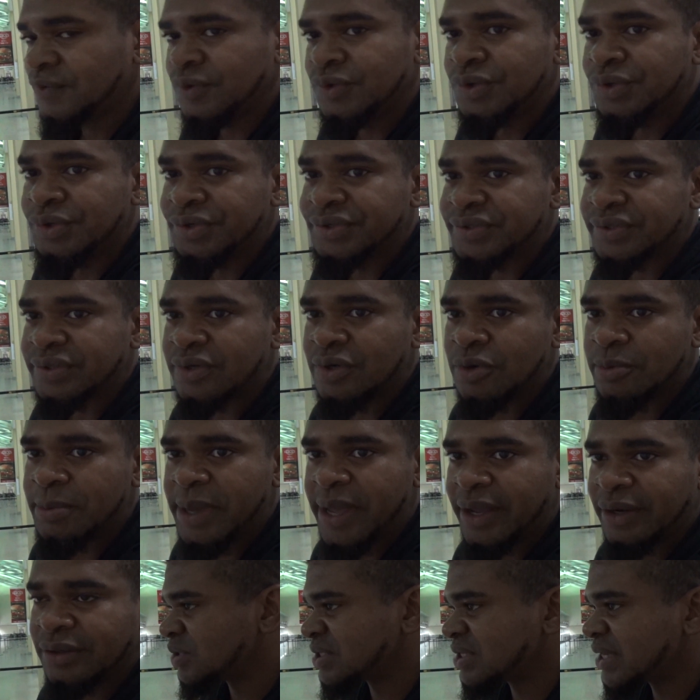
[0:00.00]
few years ago,
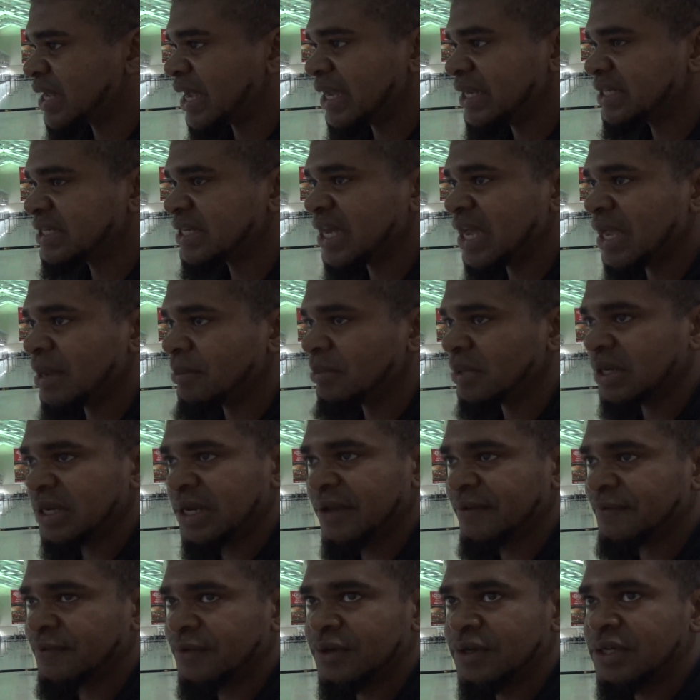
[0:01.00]
man. It was nighttime and
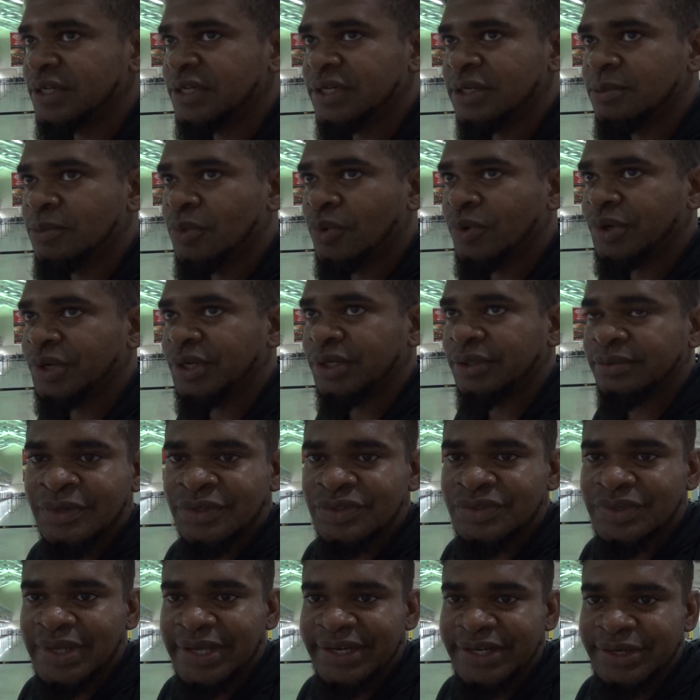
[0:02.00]
left early in the morning,
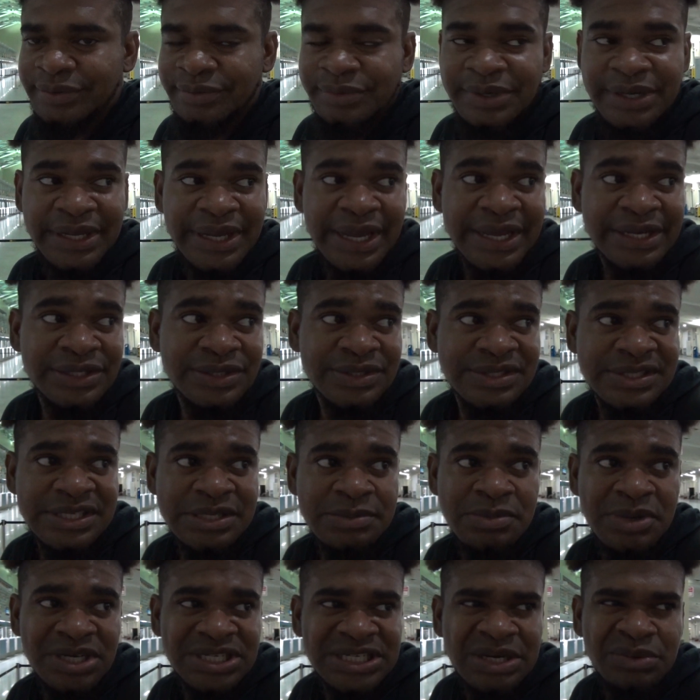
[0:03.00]
so I didn't really get to see
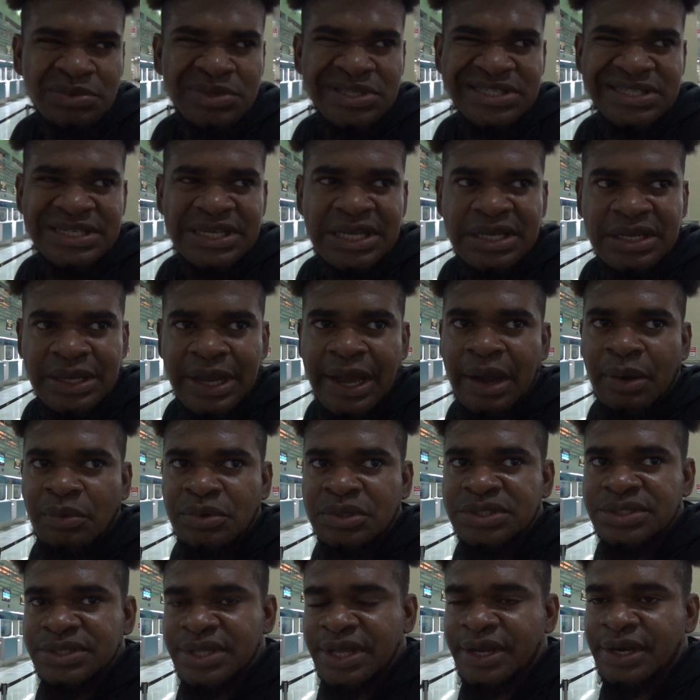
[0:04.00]
much. I wouldn't say I
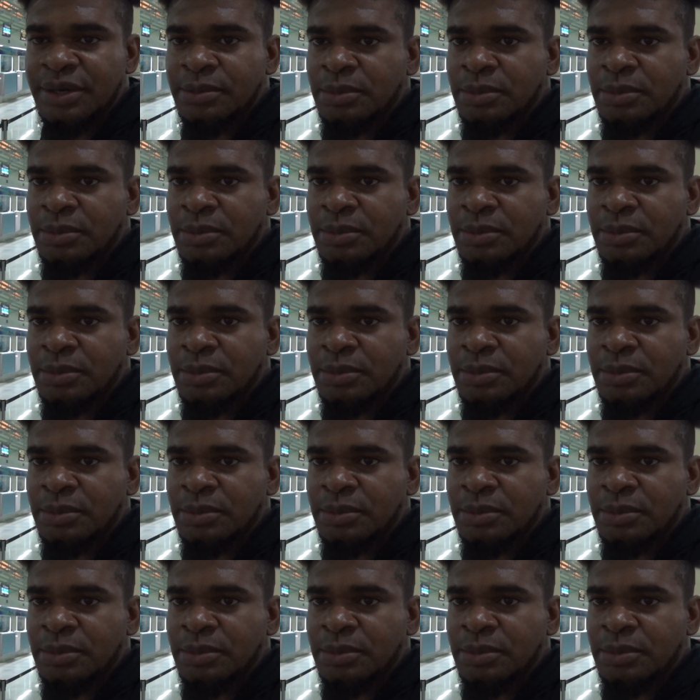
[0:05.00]
was there,